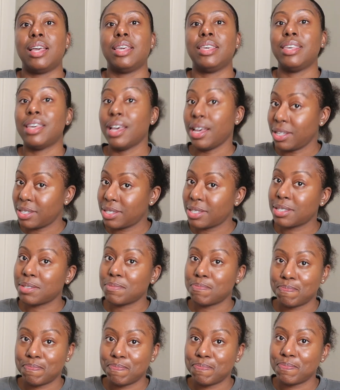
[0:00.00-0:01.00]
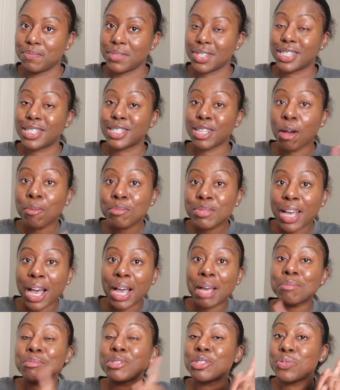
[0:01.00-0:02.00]
Yes.
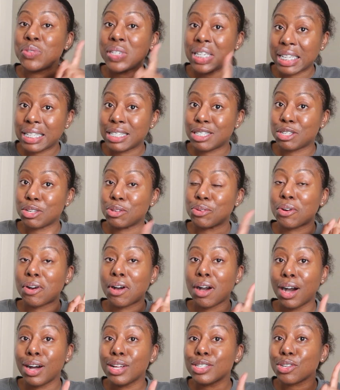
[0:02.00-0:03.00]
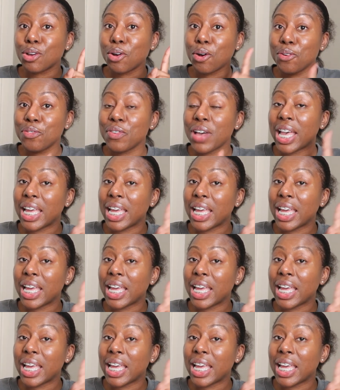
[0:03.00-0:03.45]
Sometimes you need to cut off